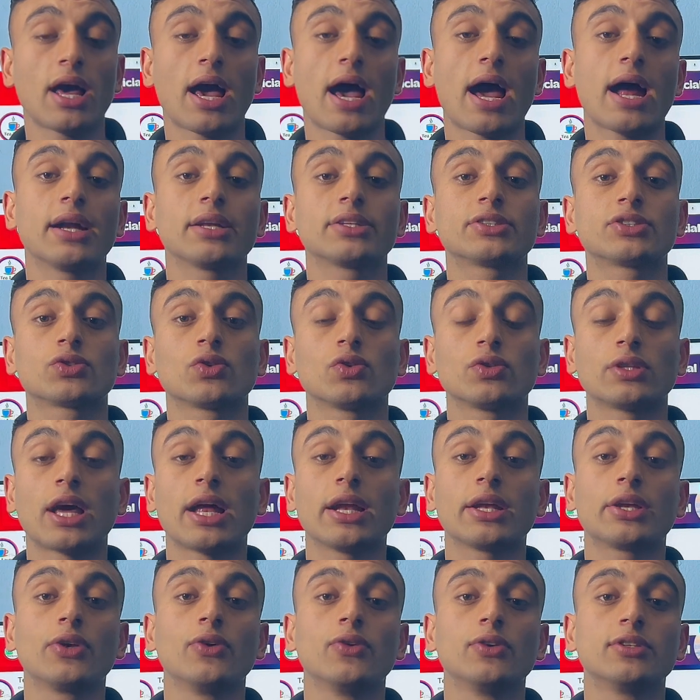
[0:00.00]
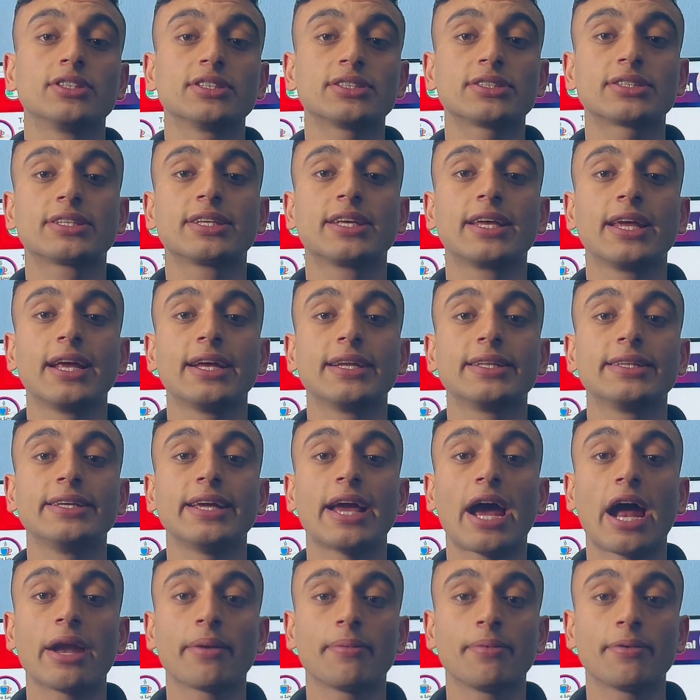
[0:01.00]
ads so that you just get the
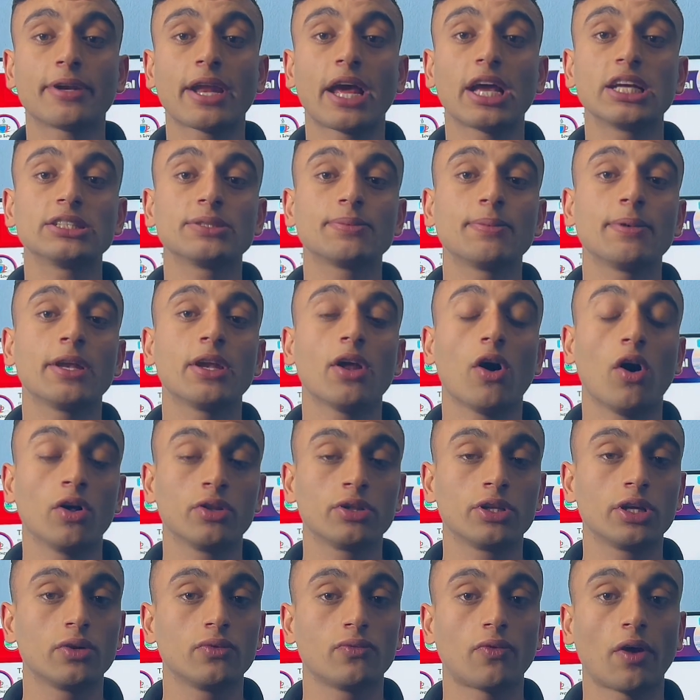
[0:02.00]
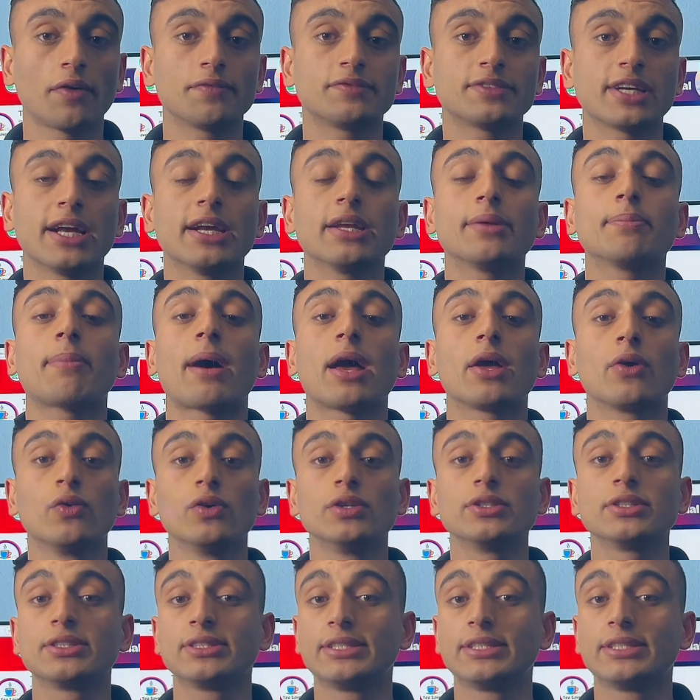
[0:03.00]
advertisement on their website by which